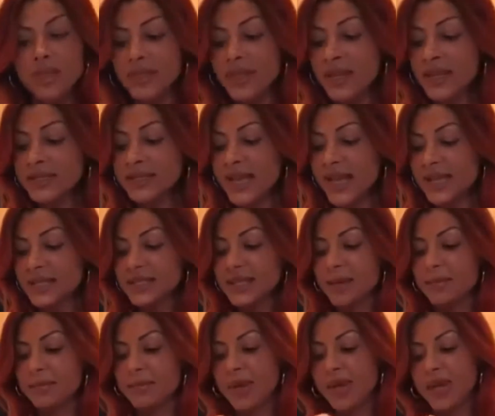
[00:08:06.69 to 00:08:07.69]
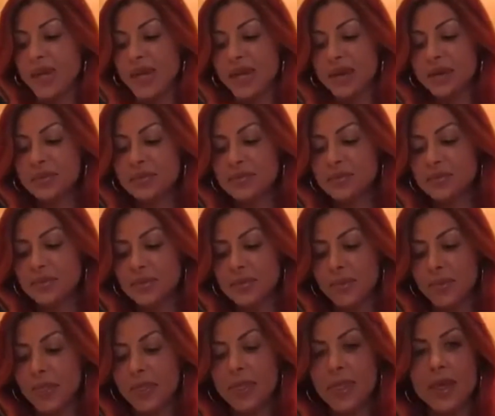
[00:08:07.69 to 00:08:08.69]
This ends up being
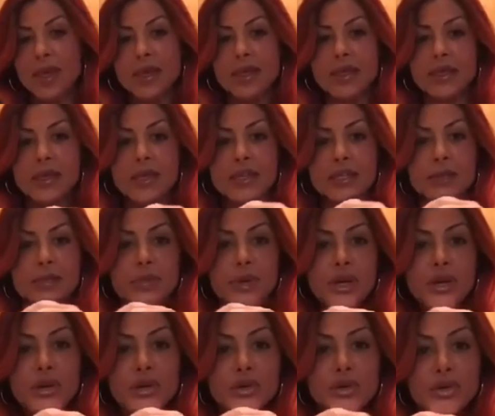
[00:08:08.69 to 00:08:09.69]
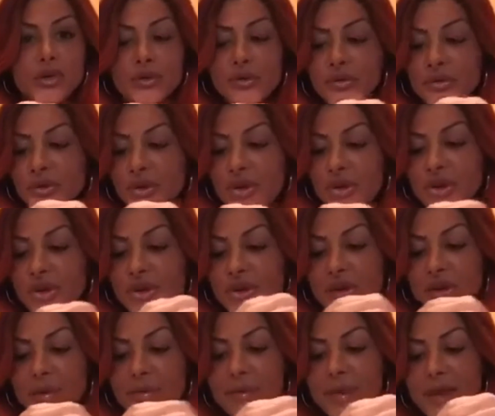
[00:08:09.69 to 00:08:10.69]
this
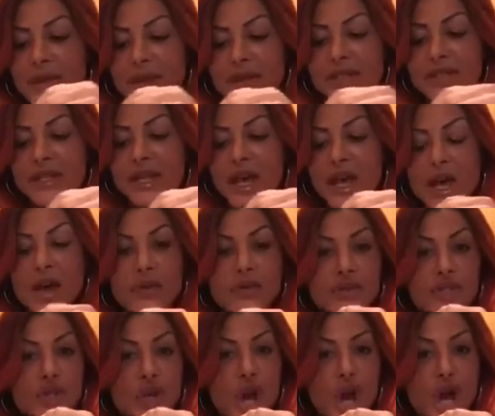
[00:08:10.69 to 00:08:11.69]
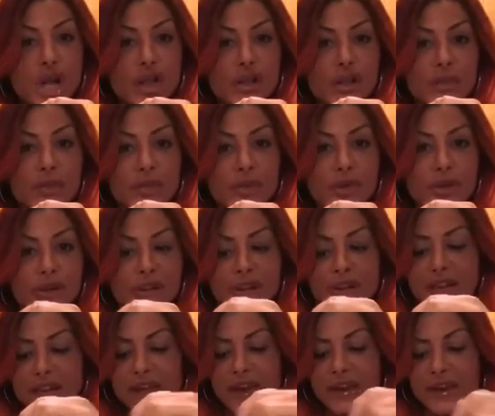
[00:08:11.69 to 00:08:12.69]
beautiful mix of chocolate
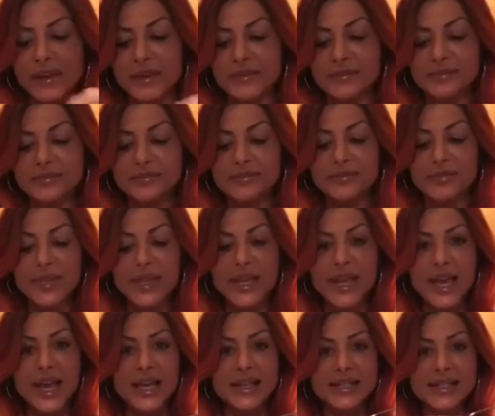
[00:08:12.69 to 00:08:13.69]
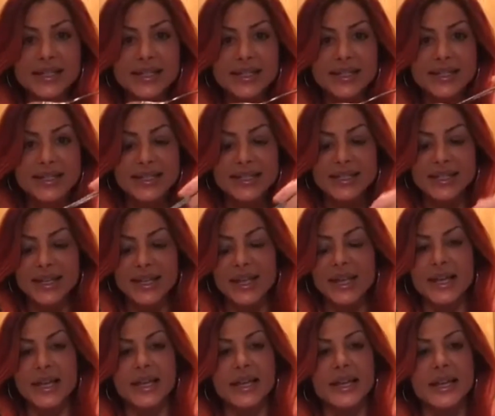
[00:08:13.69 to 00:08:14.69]
pudding. Yes.
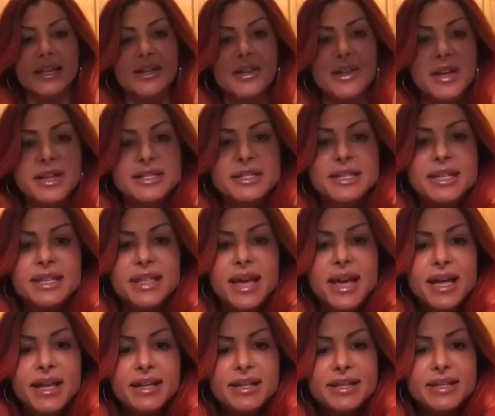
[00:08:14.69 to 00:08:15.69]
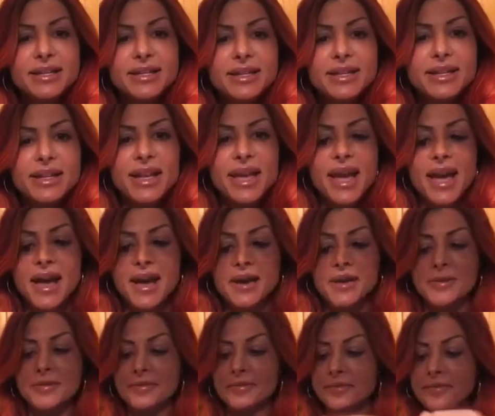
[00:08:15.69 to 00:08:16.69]
Can you guys see that? Yeah.
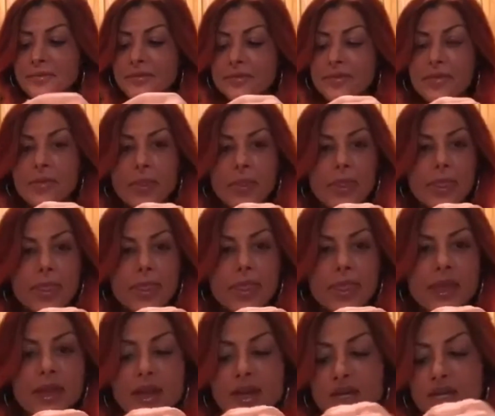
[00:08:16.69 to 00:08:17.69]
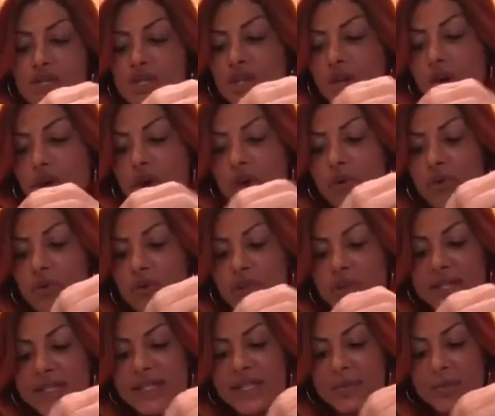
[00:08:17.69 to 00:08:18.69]
So
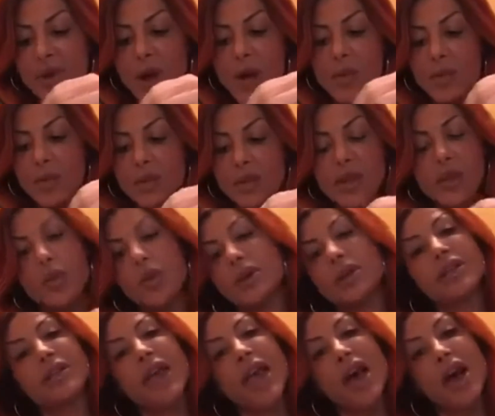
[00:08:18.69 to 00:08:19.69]
this is probably one of the